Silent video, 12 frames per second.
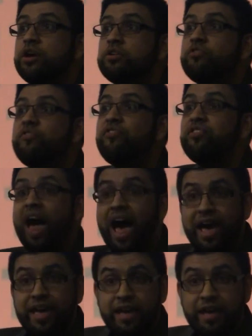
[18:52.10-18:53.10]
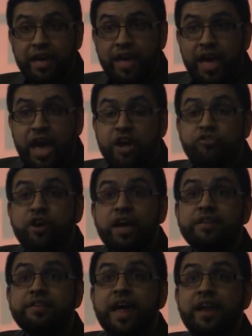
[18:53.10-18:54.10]
to fly and to
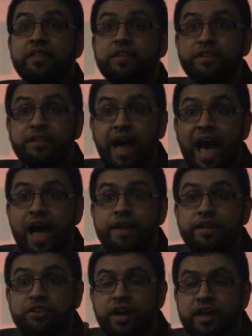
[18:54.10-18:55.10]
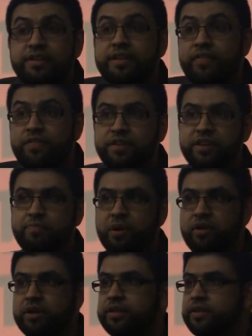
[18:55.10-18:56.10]
ascend the skies and to ascend the
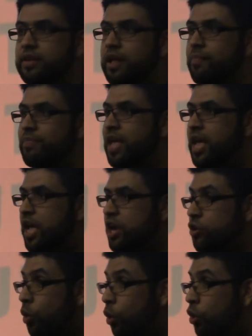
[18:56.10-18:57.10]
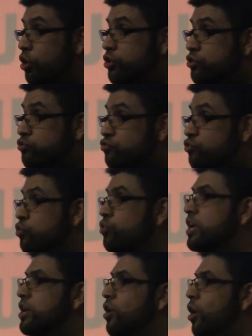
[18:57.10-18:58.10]
spirits in order to
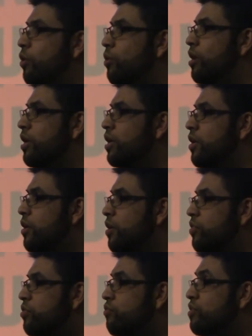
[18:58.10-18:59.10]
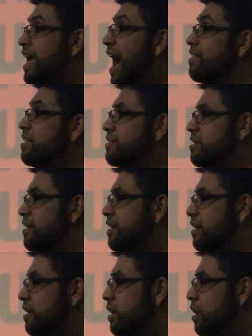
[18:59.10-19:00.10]
truly know the reality
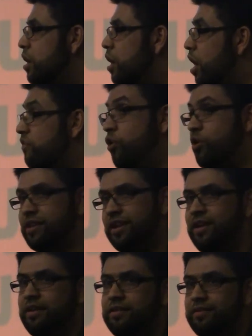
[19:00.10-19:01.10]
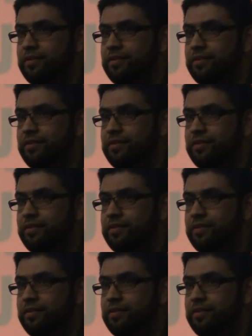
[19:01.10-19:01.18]
of Hussain.